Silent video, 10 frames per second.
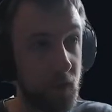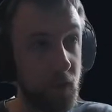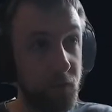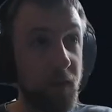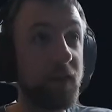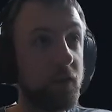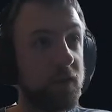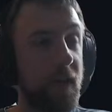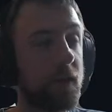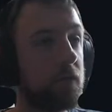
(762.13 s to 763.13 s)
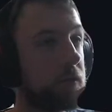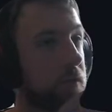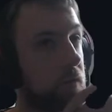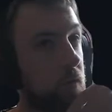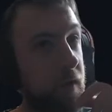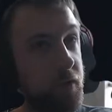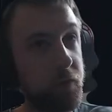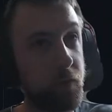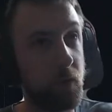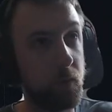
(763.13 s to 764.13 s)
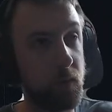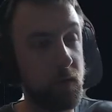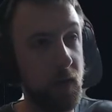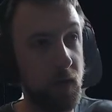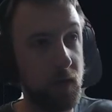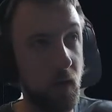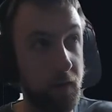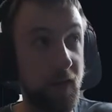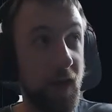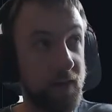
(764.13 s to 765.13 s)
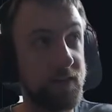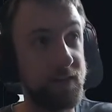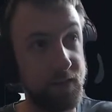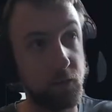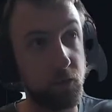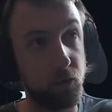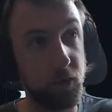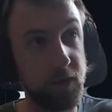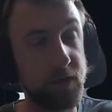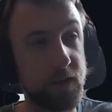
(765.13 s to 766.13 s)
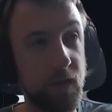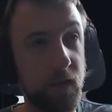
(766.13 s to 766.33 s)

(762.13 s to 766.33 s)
fan duty cycles ranging from on the X 0 degrees,